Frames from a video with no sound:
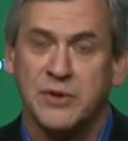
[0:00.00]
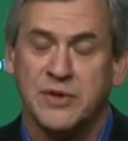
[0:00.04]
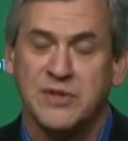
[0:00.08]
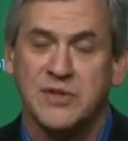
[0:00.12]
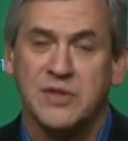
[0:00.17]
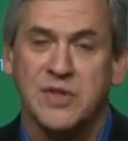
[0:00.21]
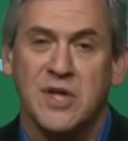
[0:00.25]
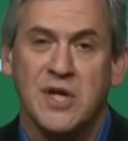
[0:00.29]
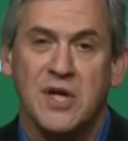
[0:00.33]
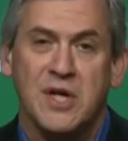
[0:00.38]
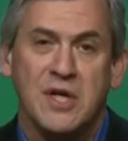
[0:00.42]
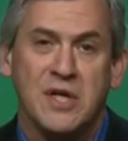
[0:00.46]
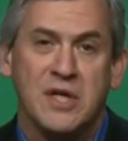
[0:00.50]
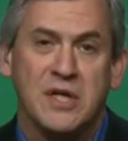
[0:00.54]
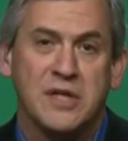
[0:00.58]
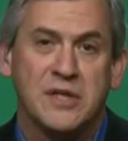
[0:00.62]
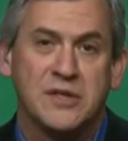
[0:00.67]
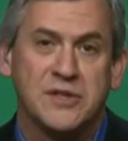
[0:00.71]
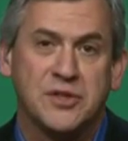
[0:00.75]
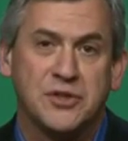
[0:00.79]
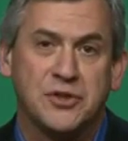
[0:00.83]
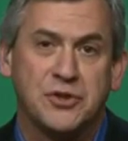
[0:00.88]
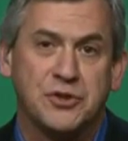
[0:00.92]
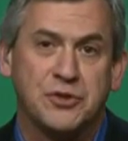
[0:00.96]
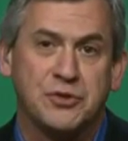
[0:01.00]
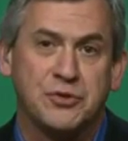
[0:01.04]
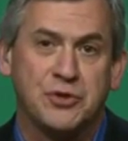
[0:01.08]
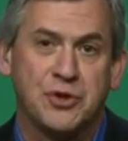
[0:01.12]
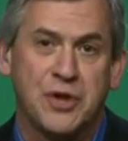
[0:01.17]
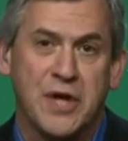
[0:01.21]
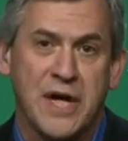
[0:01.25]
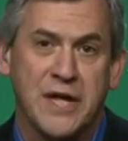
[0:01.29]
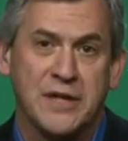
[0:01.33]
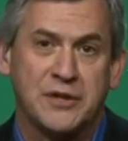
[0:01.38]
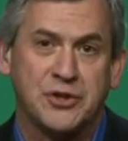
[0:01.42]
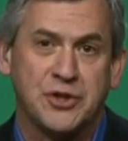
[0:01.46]
It's, it's a true
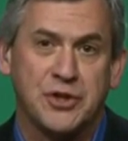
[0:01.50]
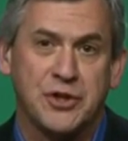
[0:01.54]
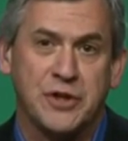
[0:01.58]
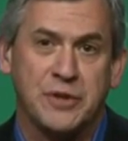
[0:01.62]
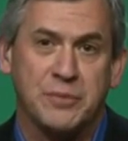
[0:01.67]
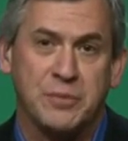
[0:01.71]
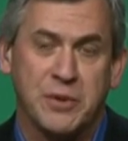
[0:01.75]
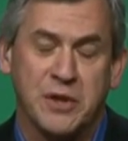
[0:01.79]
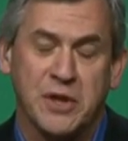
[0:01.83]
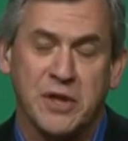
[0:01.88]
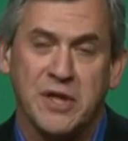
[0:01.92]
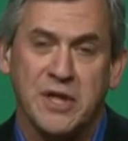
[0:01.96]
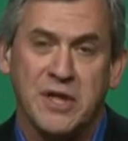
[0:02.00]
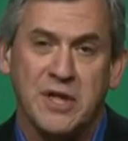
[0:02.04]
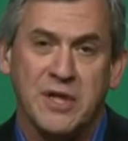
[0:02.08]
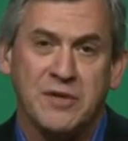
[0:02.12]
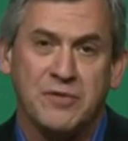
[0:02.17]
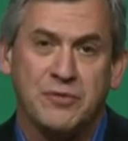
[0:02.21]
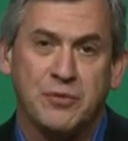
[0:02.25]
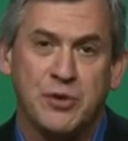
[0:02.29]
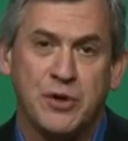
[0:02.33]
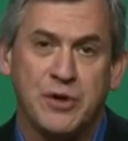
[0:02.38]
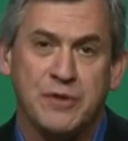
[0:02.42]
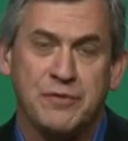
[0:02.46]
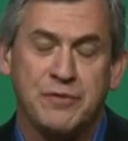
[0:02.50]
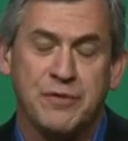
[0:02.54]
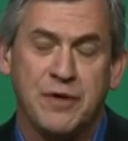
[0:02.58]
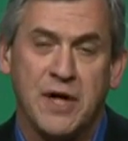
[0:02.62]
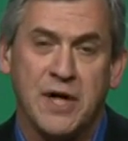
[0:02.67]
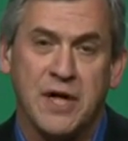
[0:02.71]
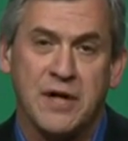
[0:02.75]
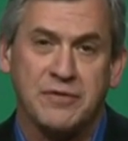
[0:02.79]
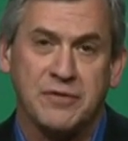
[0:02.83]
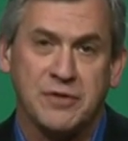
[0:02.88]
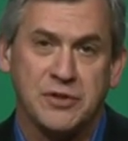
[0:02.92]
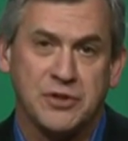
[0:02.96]
tragedy, but
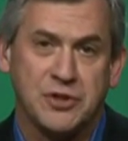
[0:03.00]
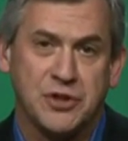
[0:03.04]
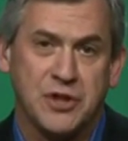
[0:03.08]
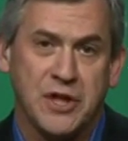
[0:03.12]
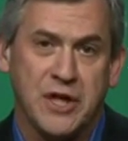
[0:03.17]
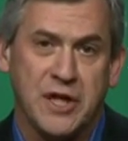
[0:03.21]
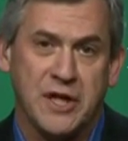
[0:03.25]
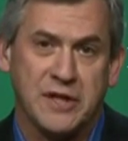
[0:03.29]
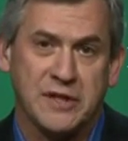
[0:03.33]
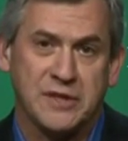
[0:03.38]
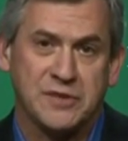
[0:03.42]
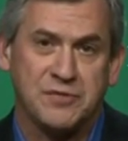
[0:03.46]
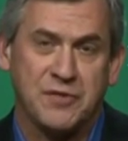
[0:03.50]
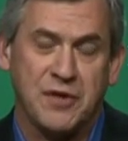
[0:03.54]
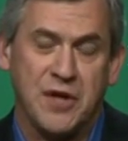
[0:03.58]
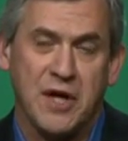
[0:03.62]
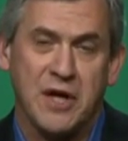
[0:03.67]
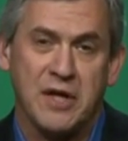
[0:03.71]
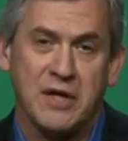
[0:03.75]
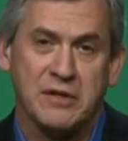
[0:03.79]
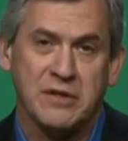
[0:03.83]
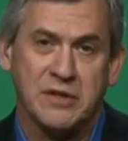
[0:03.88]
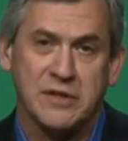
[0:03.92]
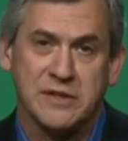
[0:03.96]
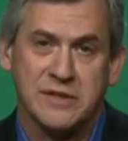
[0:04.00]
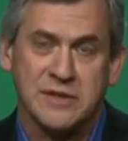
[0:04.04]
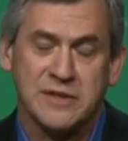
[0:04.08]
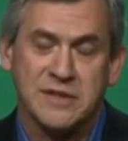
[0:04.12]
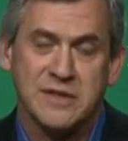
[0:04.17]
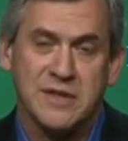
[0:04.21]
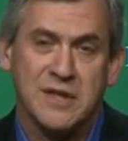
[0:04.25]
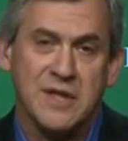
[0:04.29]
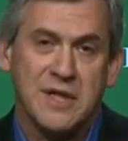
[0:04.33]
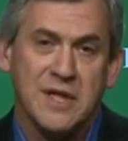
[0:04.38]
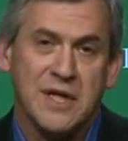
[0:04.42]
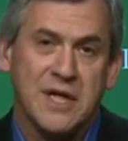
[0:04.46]
45 in jihadist
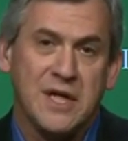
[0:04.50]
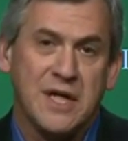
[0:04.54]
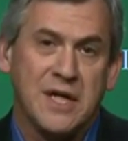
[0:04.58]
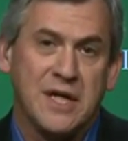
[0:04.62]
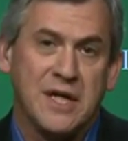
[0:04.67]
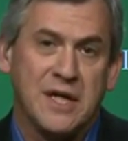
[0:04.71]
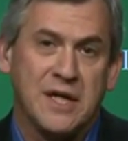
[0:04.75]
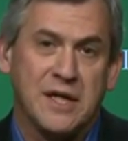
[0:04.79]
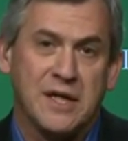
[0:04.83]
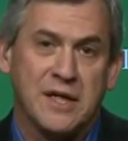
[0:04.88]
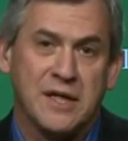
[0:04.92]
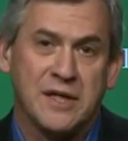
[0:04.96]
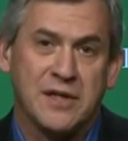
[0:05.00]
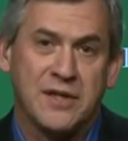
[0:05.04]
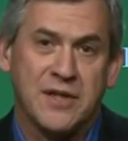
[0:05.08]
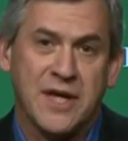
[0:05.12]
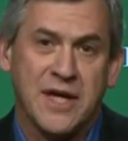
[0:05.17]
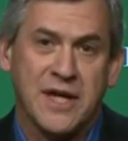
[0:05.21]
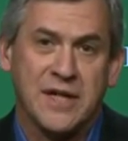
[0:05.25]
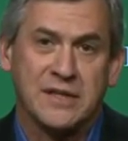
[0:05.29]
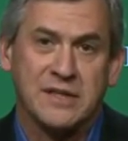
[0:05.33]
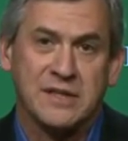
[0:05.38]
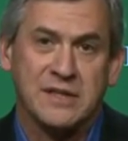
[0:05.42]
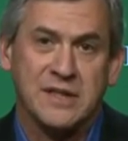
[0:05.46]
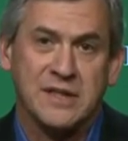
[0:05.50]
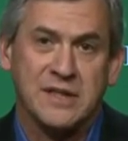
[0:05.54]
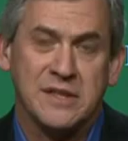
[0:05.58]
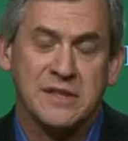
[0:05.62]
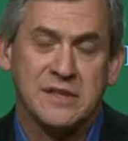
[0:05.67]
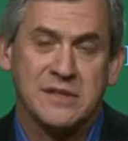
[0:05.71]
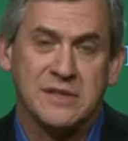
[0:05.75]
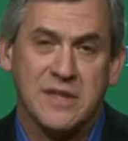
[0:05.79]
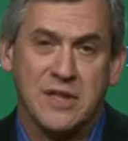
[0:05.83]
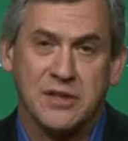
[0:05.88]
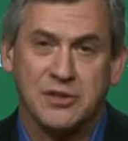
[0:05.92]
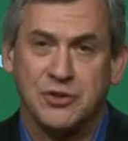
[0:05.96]
violence, uh, that
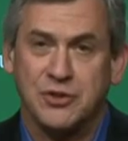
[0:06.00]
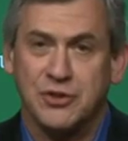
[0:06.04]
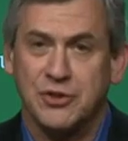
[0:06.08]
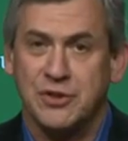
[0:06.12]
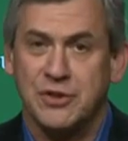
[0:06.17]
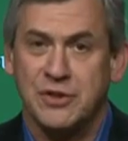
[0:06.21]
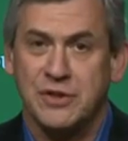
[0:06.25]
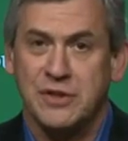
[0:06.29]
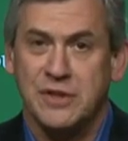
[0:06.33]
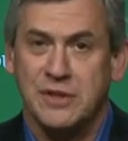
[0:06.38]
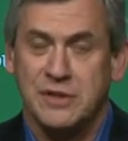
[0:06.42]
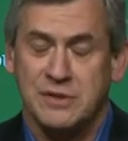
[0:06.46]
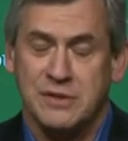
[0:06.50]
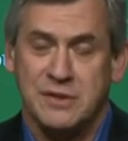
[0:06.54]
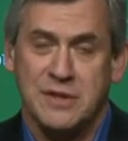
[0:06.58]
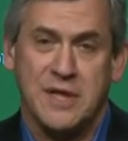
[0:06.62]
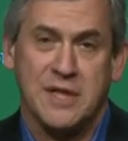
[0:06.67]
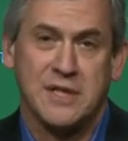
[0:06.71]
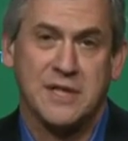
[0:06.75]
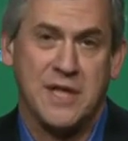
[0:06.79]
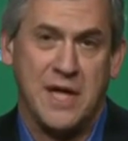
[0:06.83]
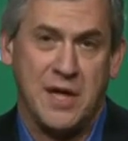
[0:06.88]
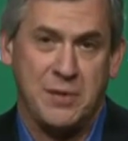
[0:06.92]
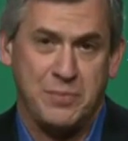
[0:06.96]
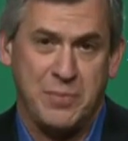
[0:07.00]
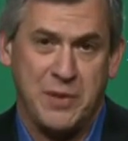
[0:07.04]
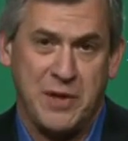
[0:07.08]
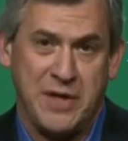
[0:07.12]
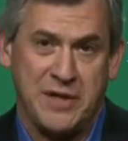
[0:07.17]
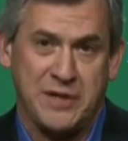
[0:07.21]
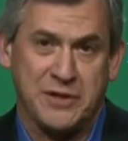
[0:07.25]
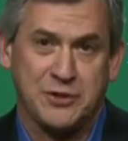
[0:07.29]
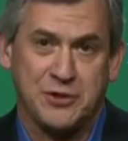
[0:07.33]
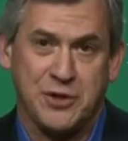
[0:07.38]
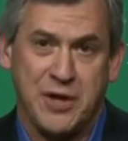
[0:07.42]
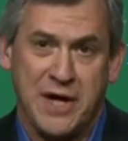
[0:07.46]
is actually not that
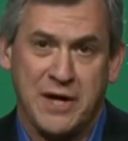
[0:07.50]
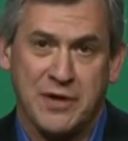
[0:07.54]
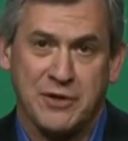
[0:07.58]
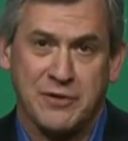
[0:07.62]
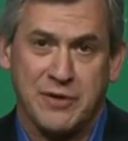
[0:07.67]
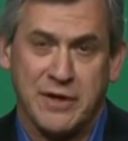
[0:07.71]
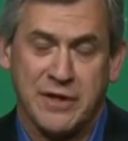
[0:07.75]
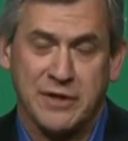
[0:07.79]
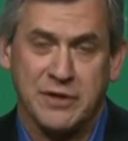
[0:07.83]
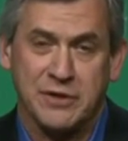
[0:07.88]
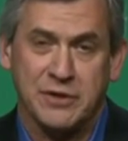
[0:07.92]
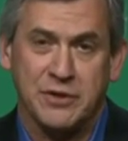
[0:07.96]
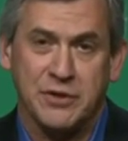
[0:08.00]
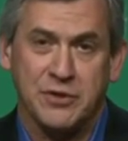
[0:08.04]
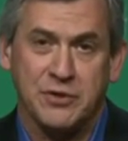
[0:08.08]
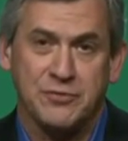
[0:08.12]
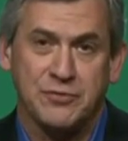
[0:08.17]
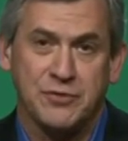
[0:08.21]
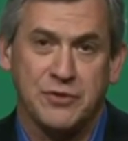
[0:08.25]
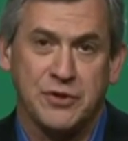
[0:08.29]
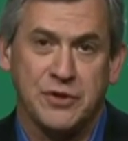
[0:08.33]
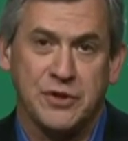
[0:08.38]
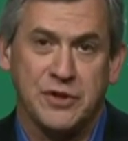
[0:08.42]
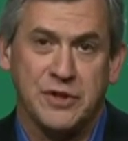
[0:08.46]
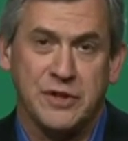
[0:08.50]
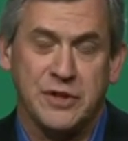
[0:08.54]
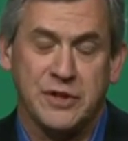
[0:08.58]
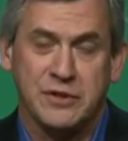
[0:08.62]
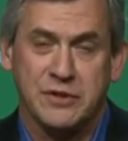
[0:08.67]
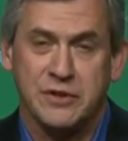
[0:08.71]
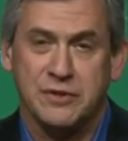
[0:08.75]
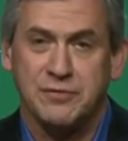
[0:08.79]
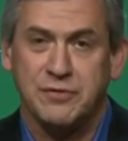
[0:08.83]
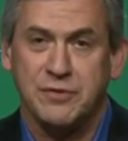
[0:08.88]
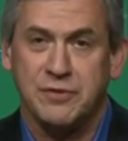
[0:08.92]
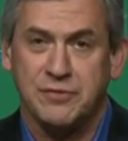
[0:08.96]
bad a track record over
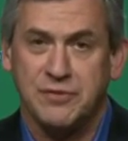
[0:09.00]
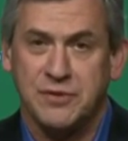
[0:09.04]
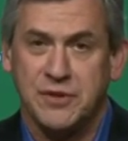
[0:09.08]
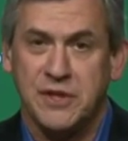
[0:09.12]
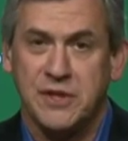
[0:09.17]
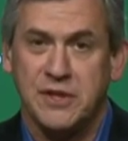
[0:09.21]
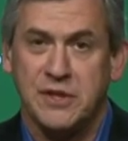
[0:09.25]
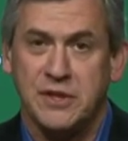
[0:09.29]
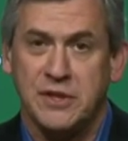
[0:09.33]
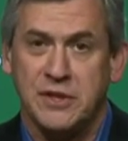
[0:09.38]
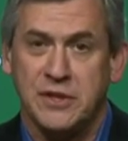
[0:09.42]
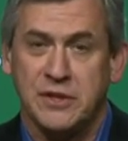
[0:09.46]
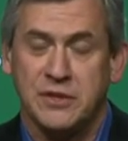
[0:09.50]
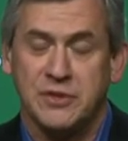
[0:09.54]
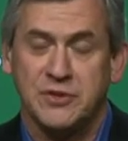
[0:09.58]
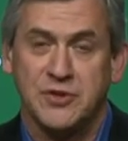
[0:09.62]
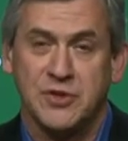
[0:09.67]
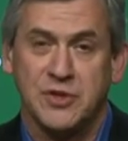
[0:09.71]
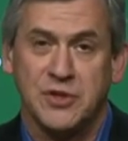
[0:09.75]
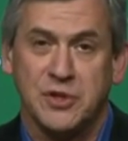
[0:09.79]
nearly 15 years.